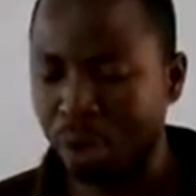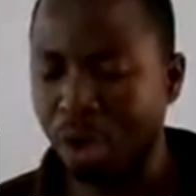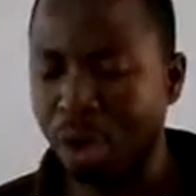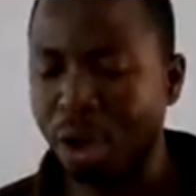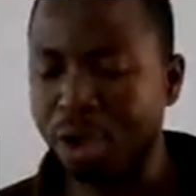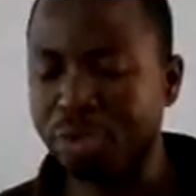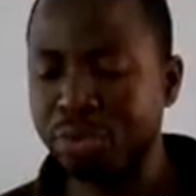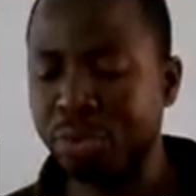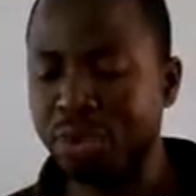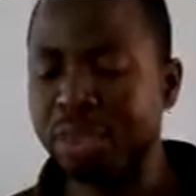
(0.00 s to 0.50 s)

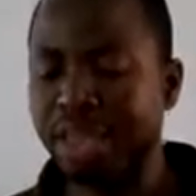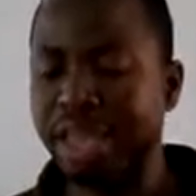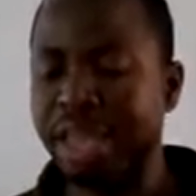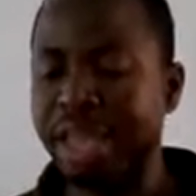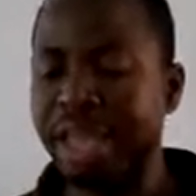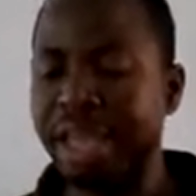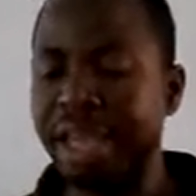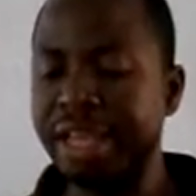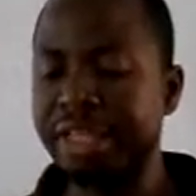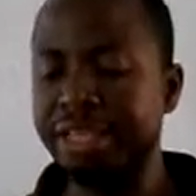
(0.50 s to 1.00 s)
Also the
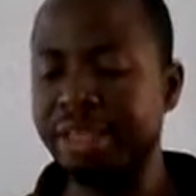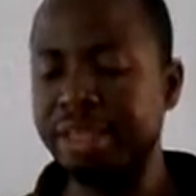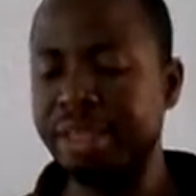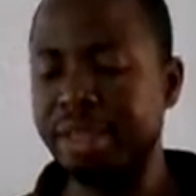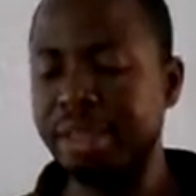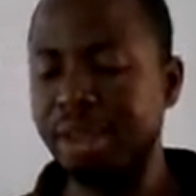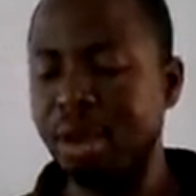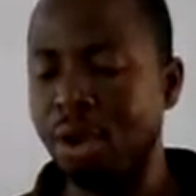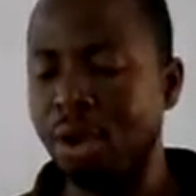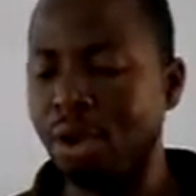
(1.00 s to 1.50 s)
age
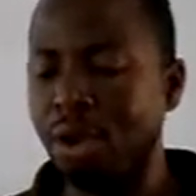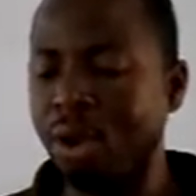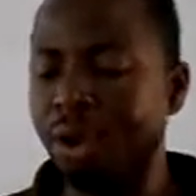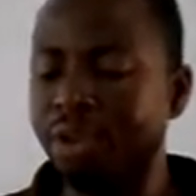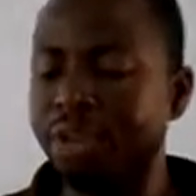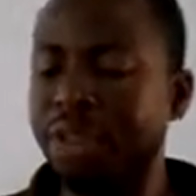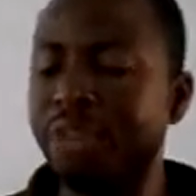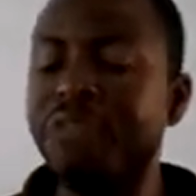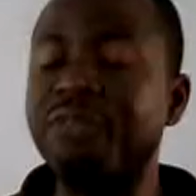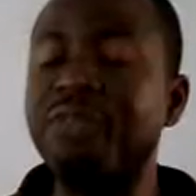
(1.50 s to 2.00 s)
of the